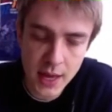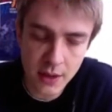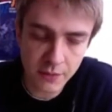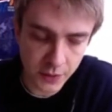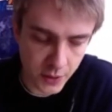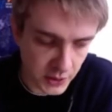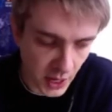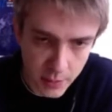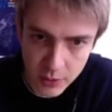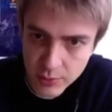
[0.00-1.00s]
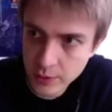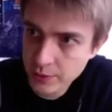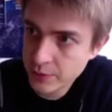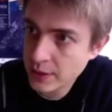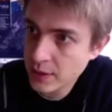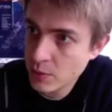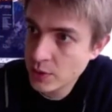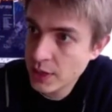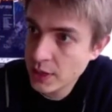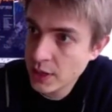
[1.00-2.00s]
And for the type of proof that I'm
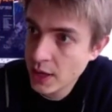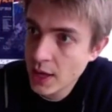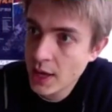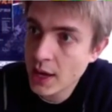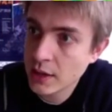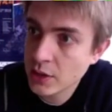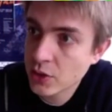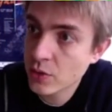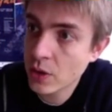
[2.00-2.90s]
using, I need